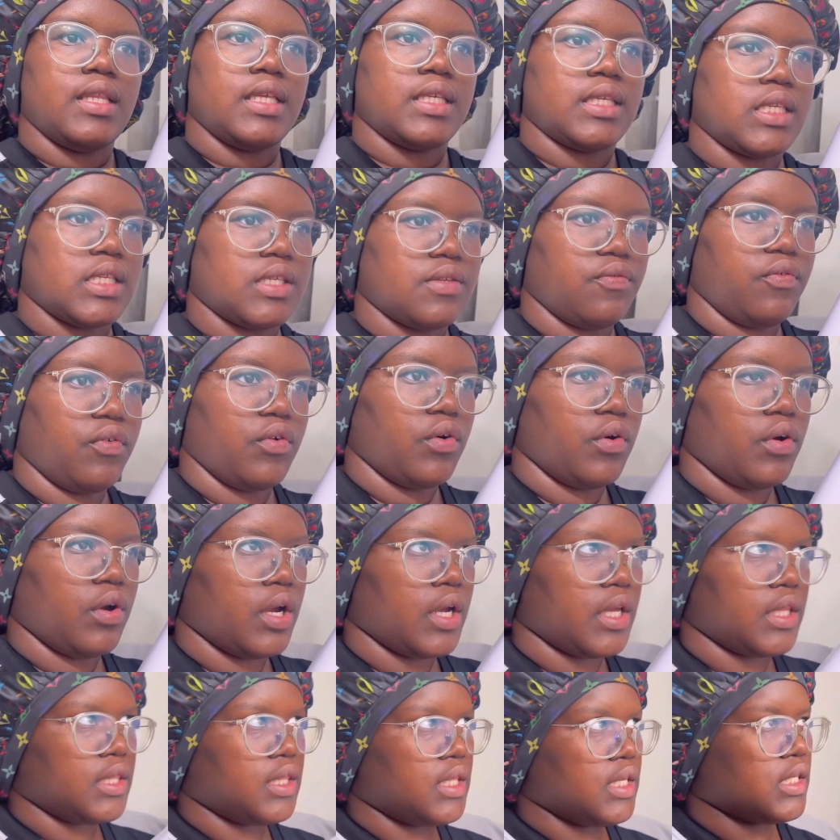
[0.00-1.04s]
this is
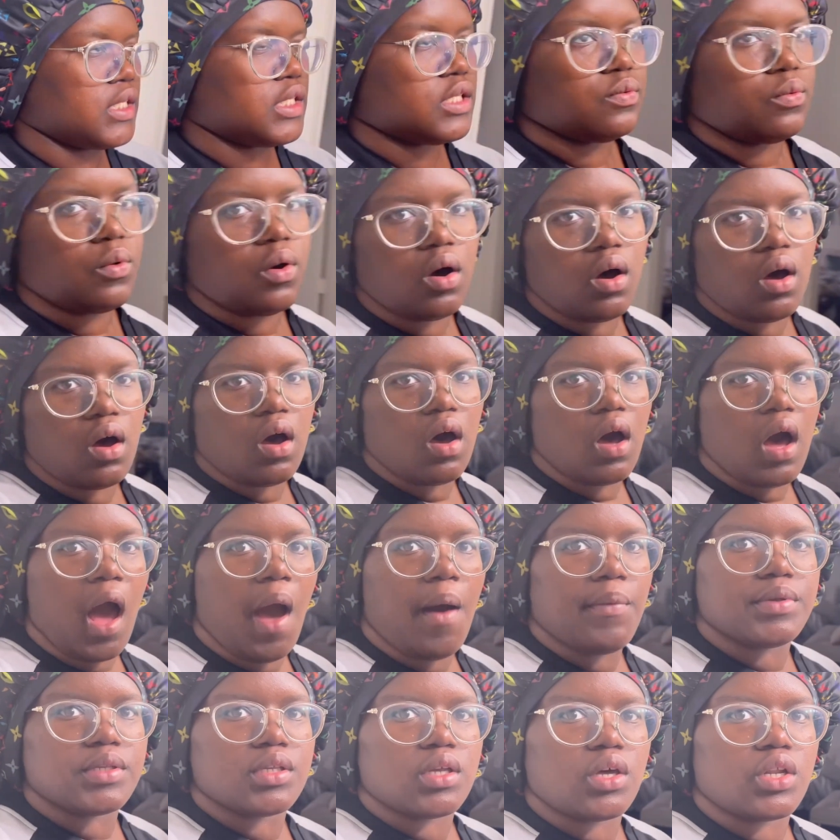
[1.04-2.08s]
for this wall. I
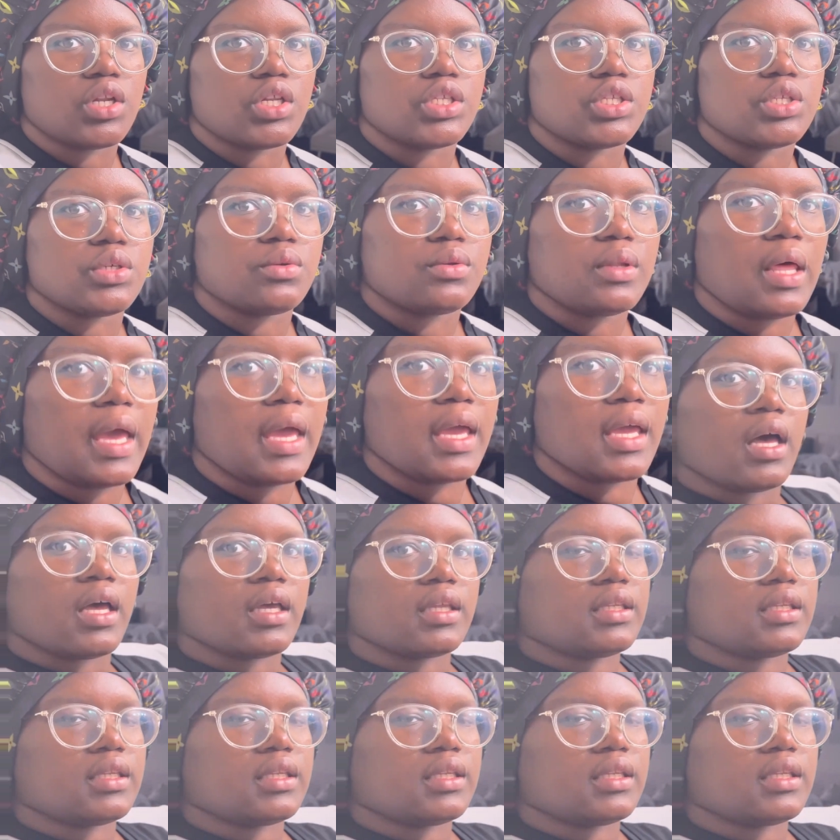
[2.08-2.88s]
was gonna do like a